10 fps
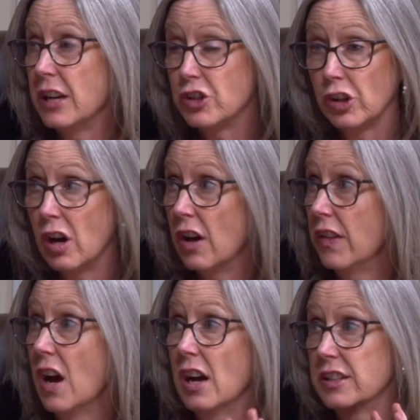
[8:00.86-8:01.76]
took all
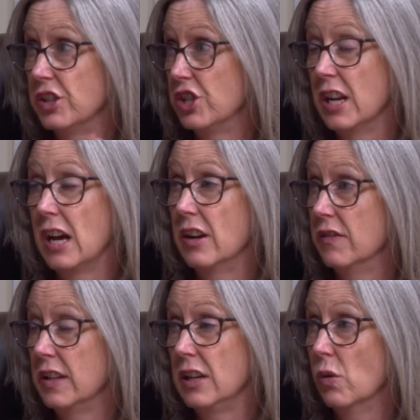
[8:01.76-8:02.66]
the oxygen out
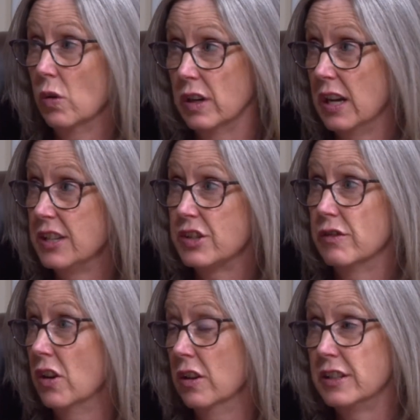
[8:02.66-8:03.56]
of the organizer
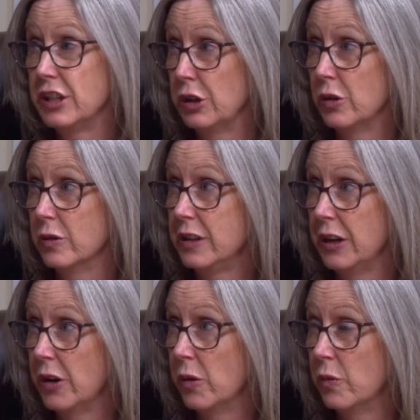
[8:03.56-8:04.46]
volunteer,
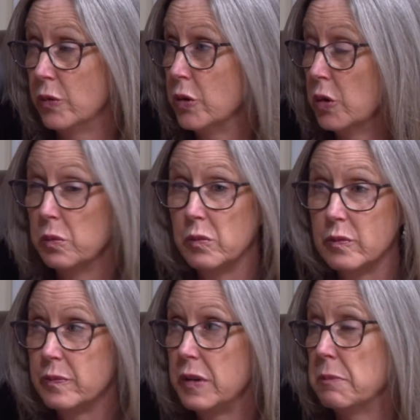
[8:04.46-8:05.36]

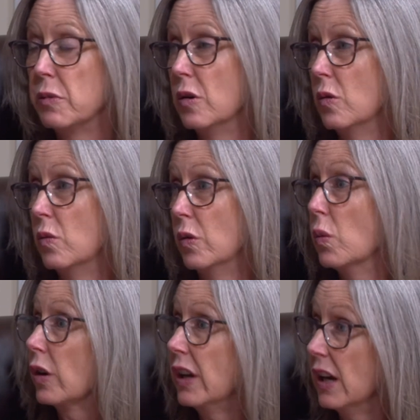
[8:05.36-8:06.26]
room. People were
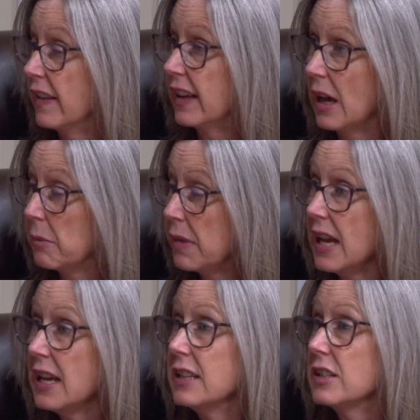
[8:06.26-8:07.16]
working on the
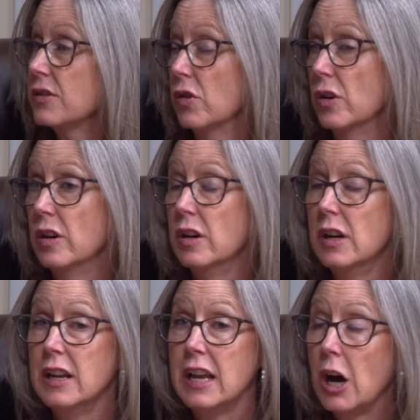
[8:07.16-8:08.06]
campaigns for
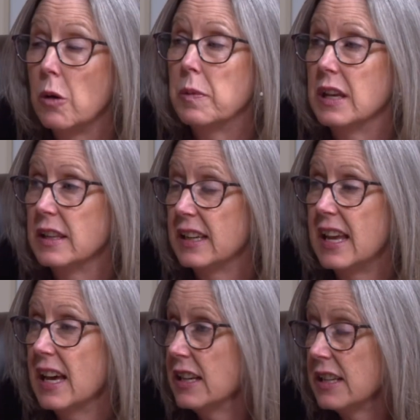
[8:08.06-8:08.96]
helping the
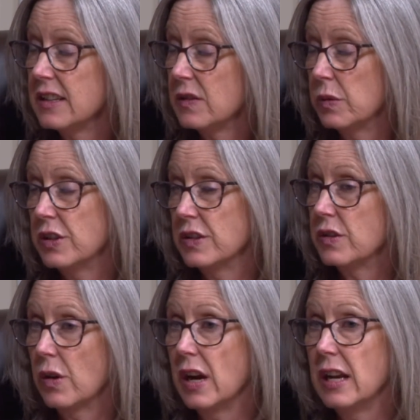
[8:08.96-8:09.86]
candidates, which is
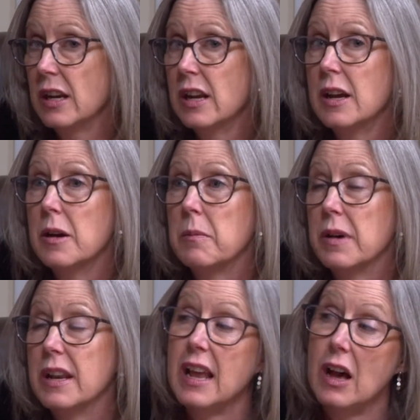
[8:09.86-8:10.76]
great.
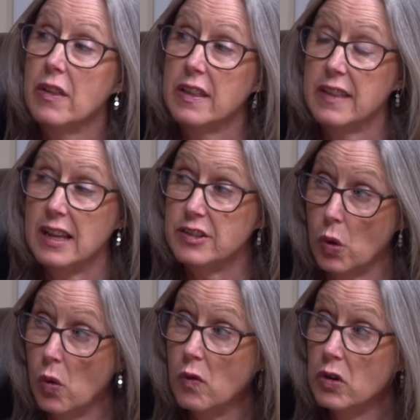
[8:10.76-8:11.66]
But now that that's
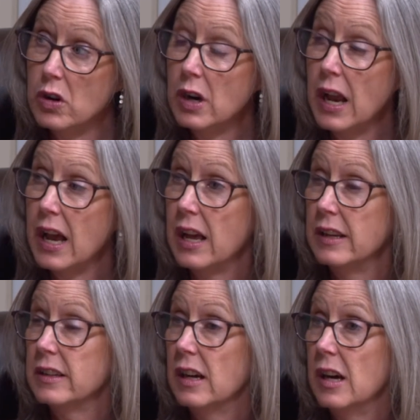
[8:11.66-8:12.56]
over, and